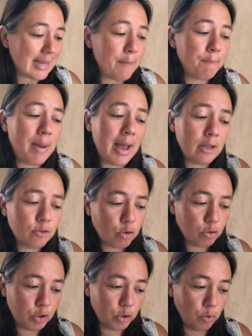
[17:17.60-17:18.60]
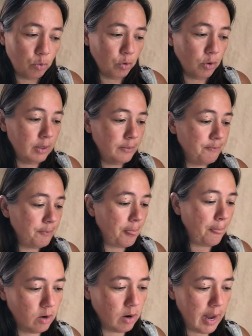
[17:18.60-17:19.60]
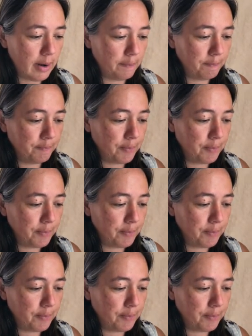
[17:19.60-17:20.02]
San Pedro Cholul. All right.